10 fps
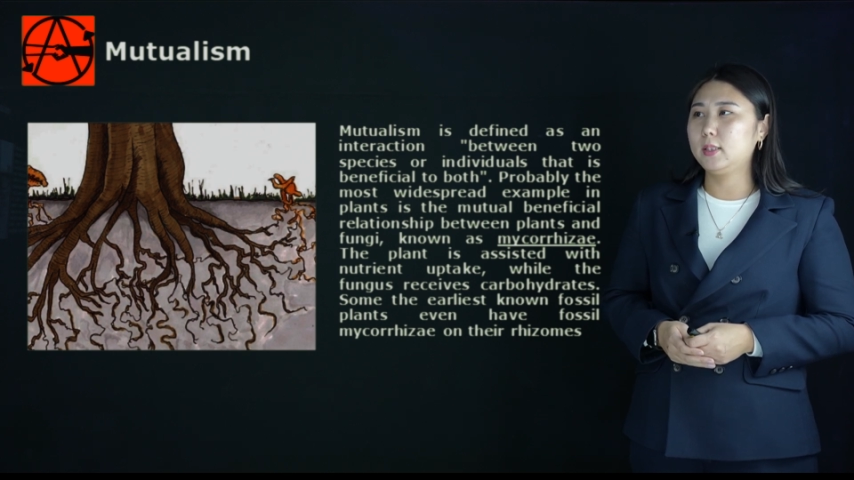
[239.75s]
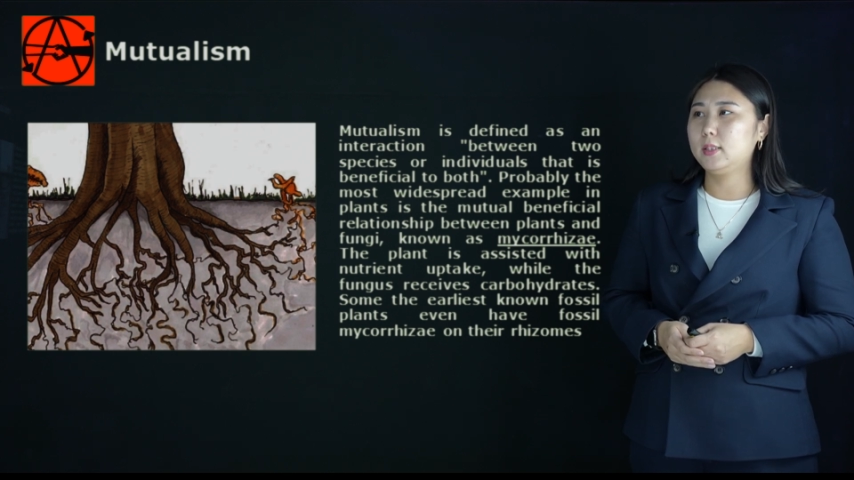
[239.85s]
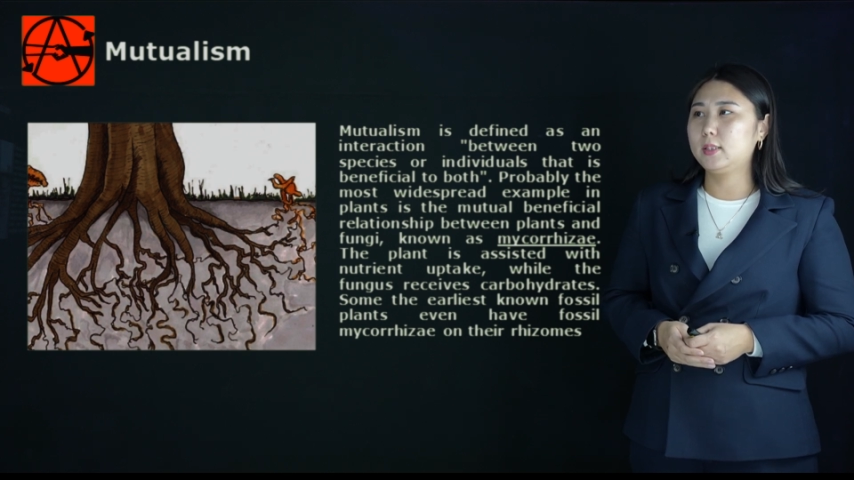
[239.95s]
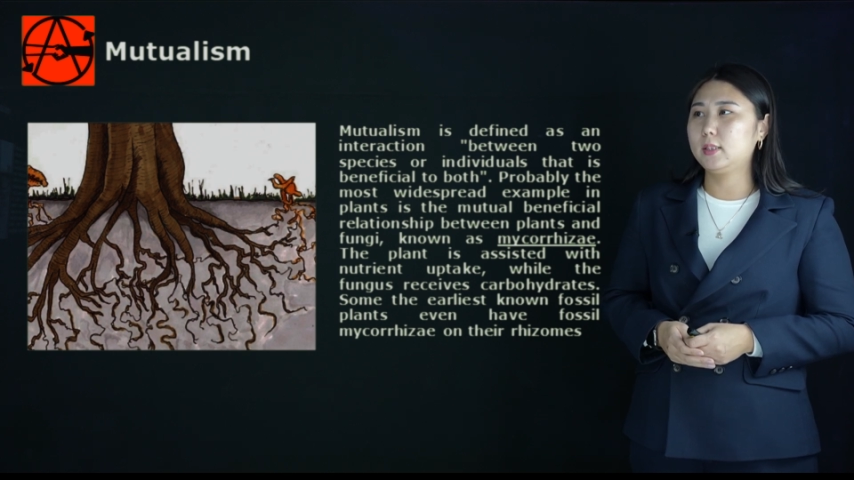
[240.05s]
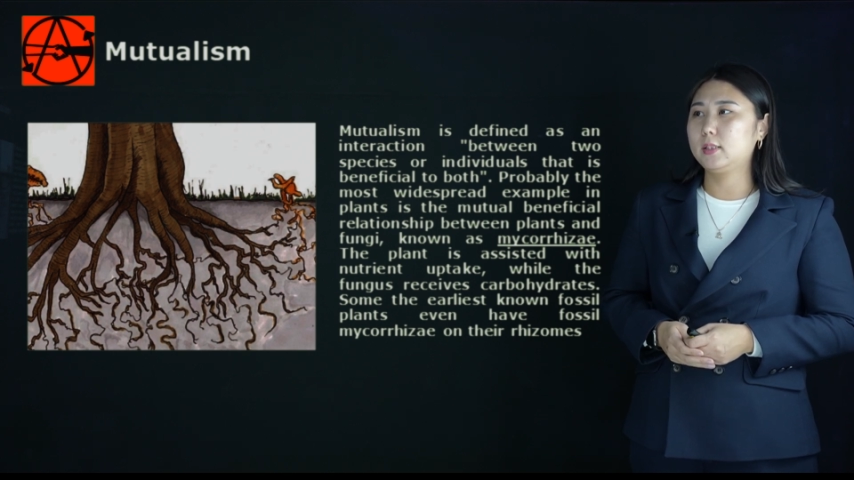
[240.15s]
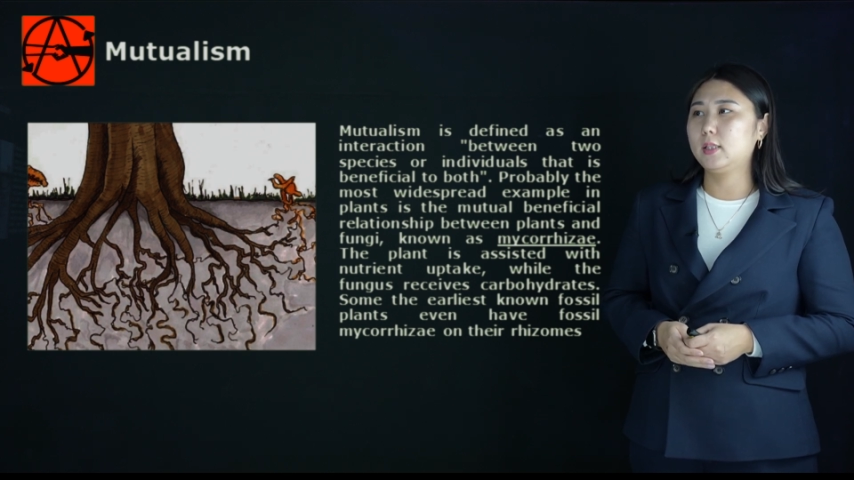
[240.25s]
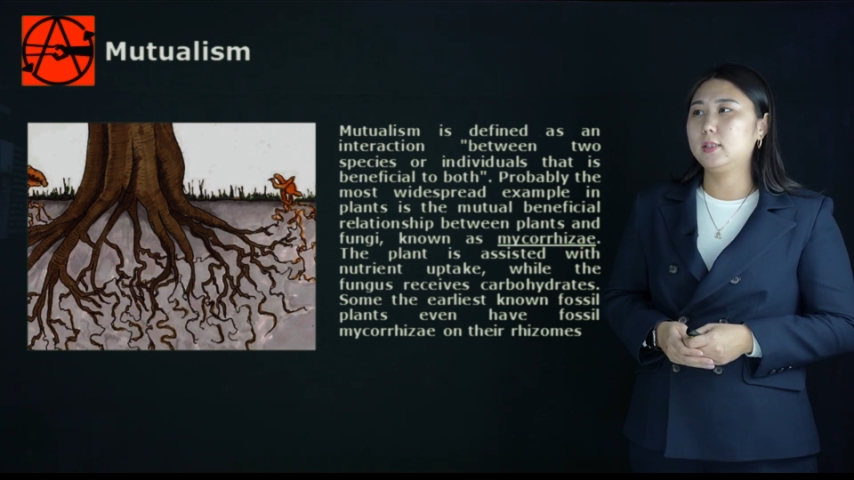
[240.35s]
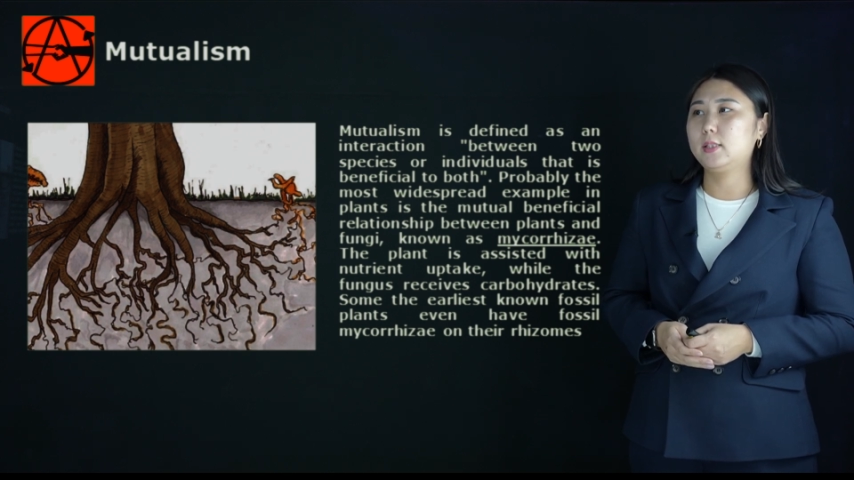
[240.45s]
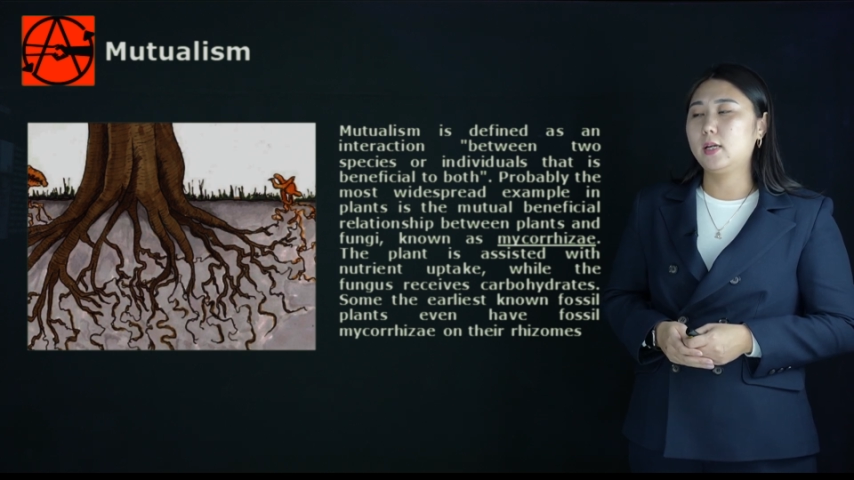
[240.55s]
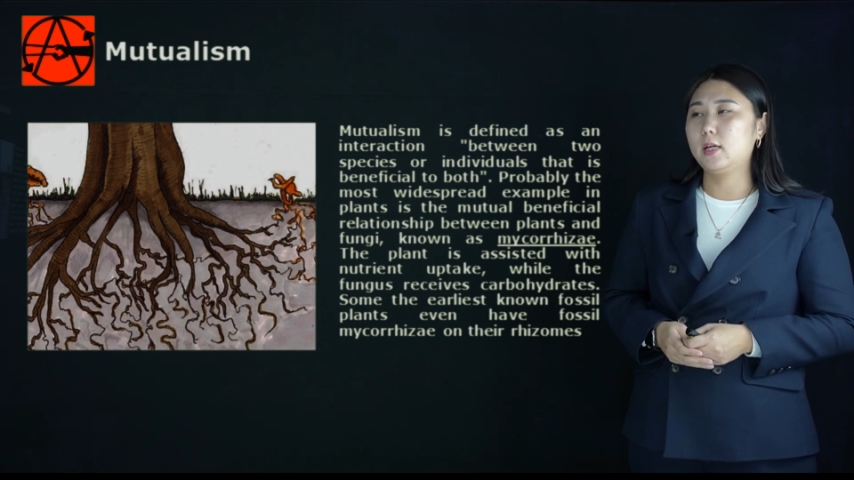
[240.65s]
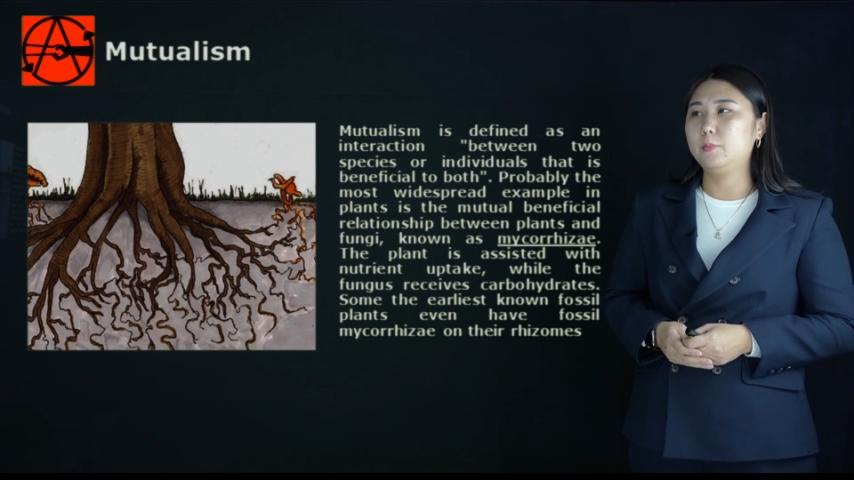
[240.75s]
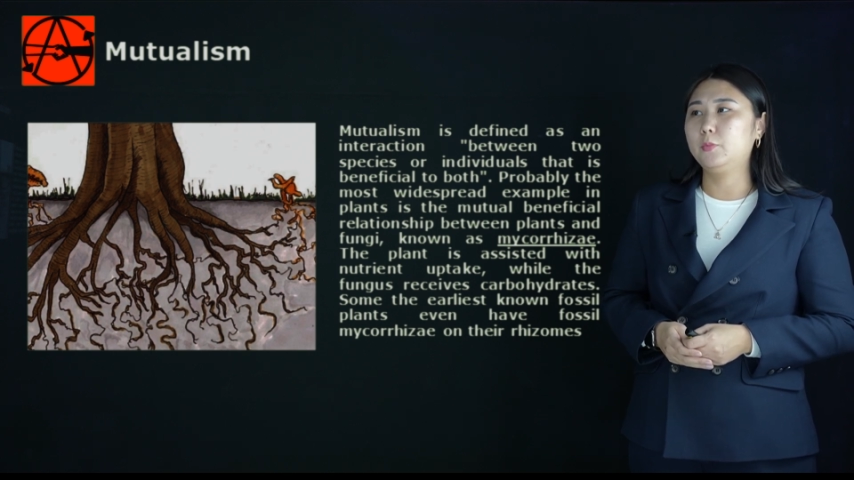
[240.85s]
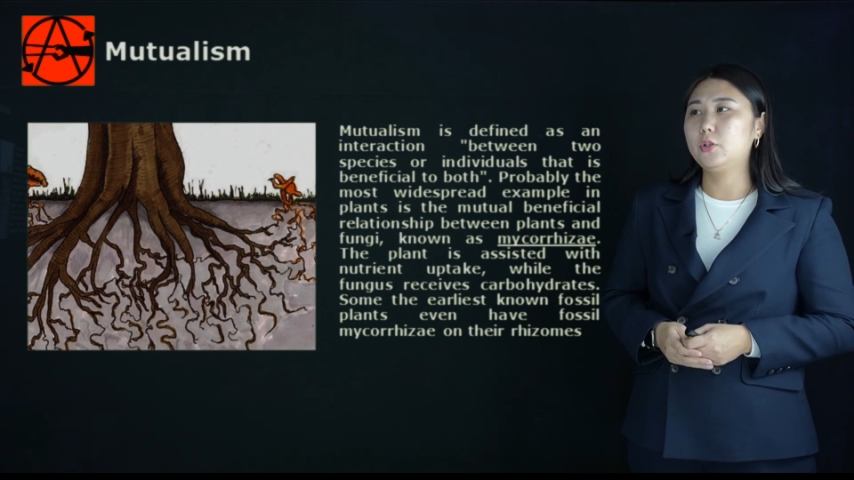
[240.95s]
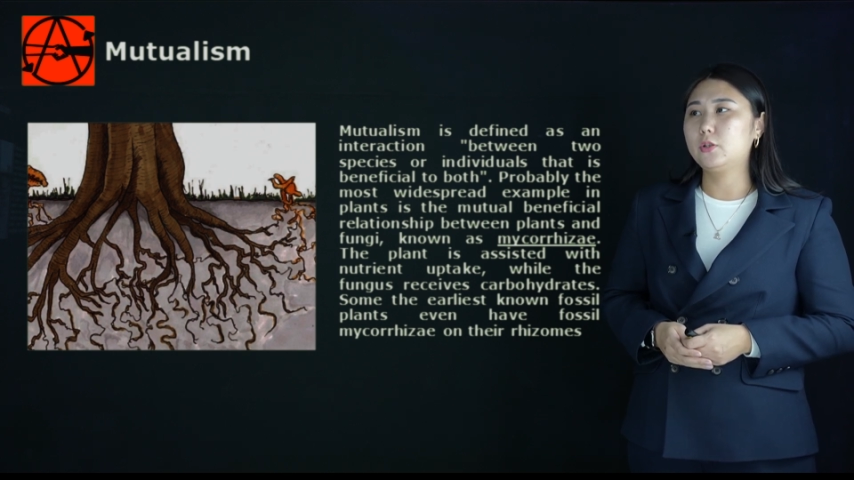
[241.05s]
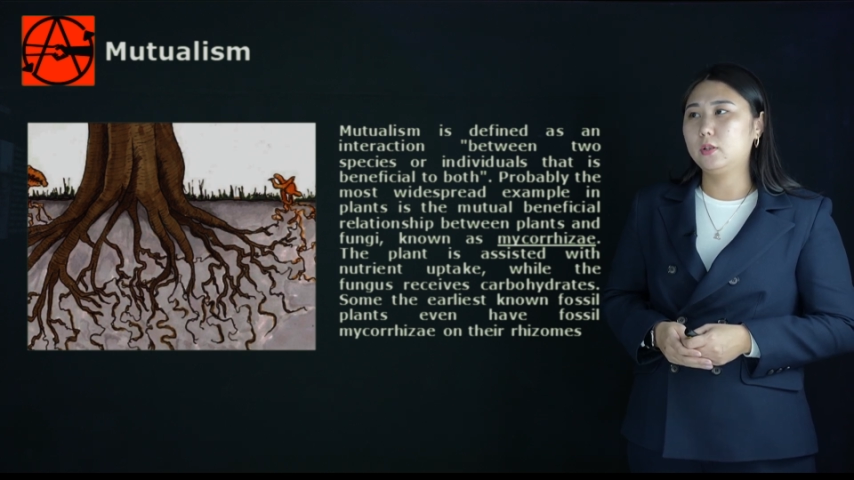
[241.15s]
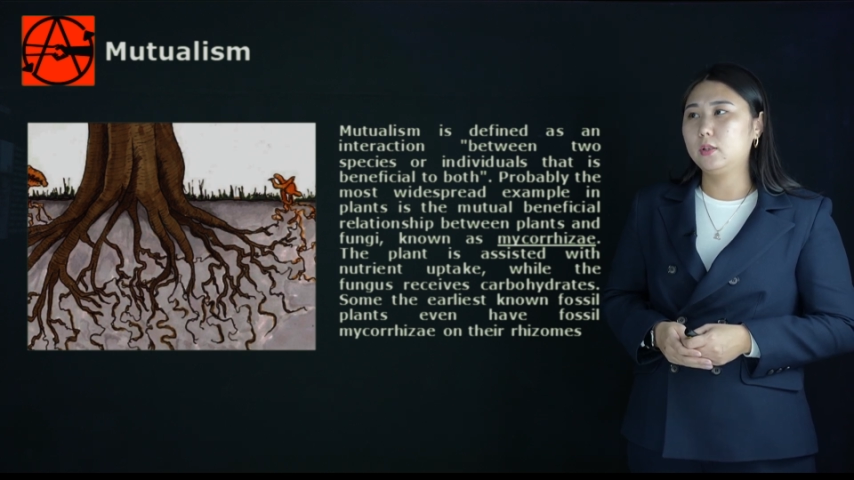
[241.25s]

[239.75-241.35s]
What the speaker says: is the mutual